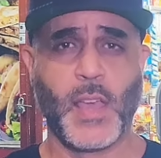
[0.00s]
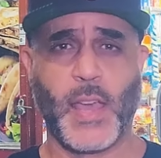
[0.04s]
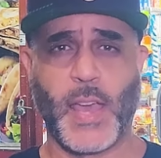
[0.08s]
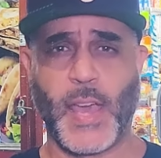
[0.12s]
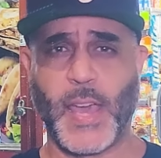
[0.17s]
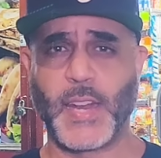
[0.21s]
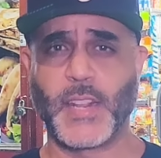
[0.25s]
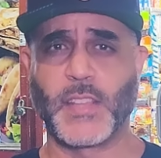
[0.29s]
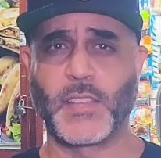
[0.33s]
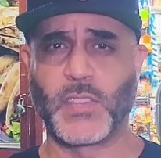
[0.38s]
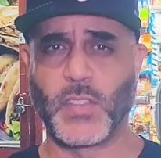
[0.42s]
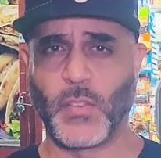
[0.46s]

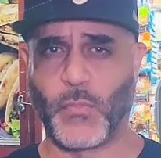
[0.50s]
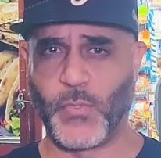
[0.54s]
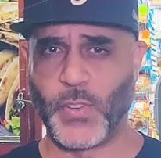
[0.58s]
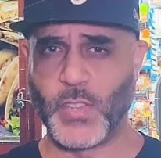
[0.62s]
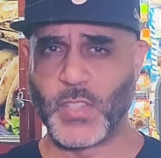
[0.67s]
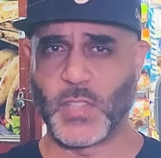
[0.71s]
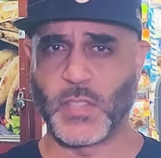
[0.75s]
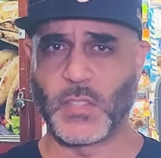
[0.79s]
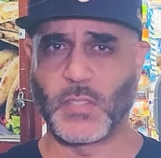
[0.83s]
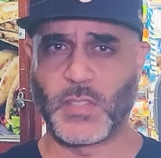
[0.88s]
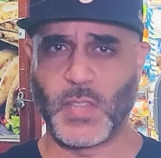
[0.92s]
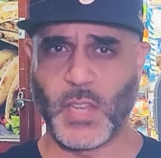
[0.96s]
headed to
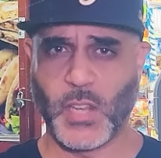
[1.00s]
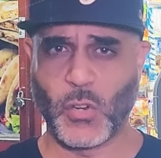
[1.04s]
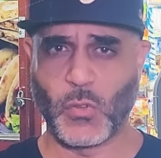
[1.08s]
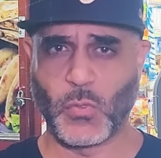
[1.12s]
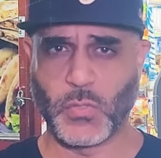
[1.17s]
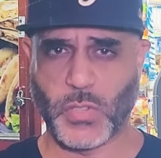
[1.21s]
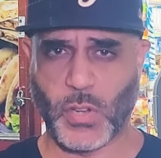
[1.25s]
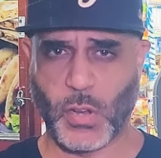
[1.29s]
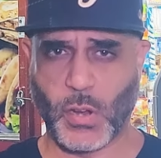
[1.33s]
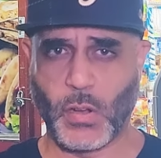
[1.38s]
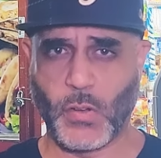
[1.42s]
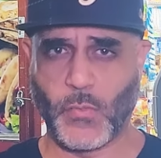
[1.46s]
visit Tito's
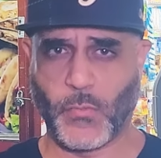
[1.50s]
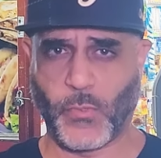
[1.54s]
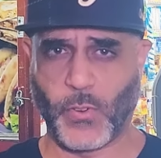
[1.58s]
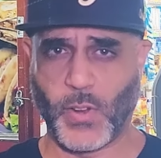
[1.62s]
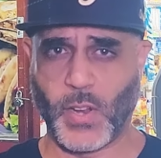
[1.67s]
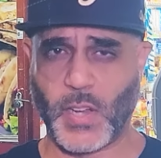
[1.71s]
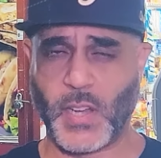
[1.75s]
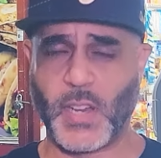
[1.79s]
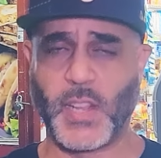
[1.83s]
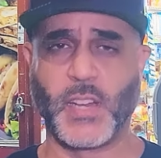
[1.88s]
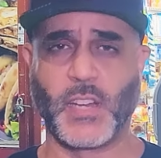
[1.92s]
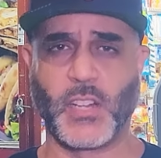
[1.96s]

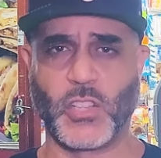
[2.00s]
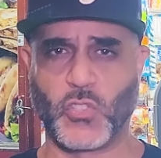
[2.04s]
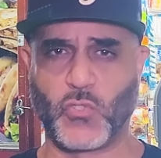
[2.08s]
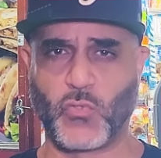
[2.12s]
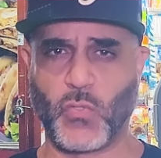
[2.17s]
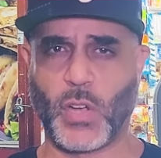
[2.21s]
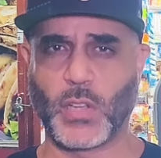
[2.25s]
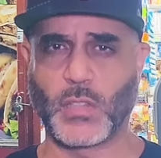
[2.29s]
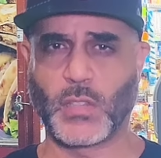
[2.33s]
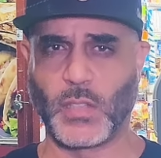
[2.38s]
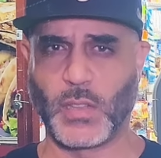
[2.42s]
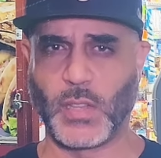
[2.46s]
girlfriend in a
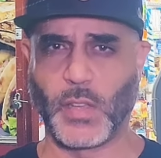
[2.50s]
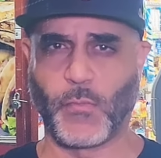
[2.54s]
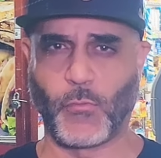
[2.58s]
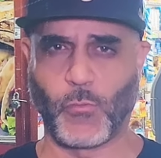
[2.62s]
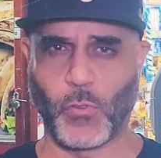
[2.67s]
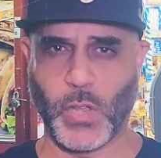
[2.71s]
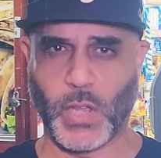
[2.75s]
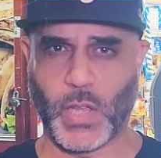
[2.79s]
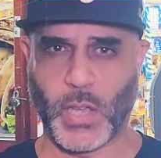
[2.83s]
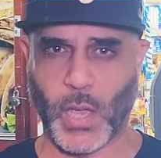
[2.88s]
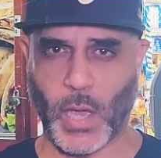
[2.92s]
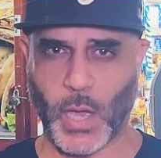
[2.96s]
drug
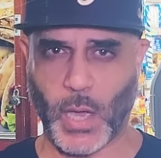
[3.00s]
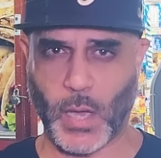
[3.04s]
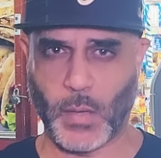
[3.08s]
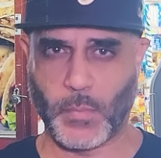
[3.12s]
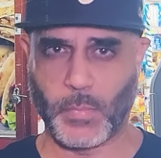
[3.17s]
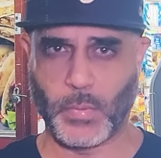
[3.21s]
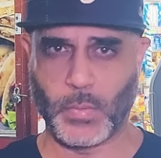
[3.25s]
delivery cab.